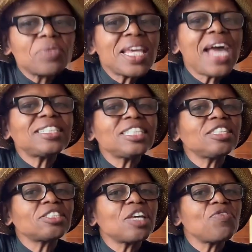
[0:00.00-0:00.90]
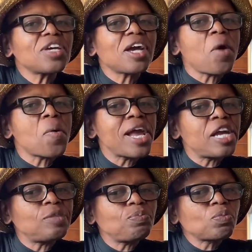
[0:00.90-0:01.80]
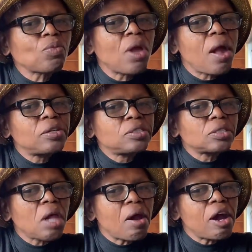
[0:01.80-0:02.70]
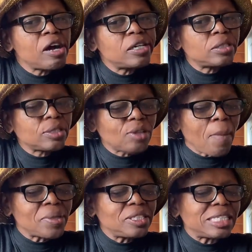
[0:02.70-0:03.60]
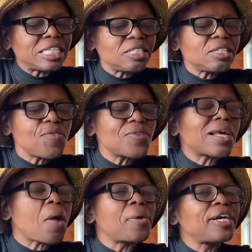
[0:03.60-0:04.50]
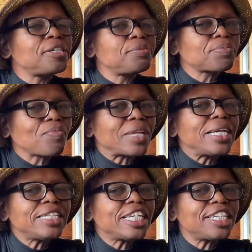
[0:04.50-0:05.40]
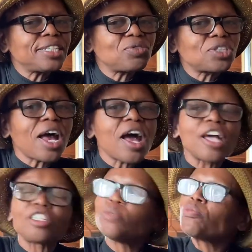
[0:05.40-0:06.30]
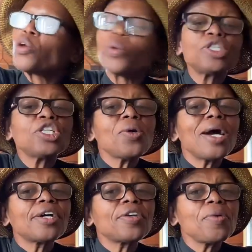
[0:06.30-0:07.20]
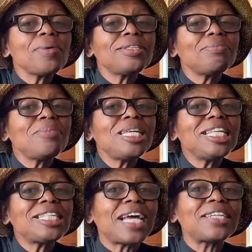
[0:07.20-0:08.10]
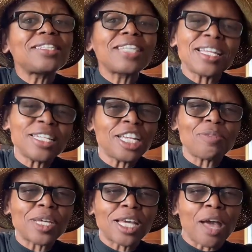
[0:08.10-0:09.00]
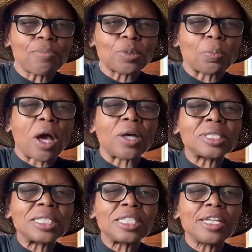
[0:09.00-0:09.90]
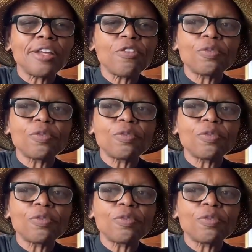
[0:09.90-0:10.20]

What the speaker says: Yes, it's giving away. Somebody said it's giving away a negative charge. Would you agree with me that then it becomes positive?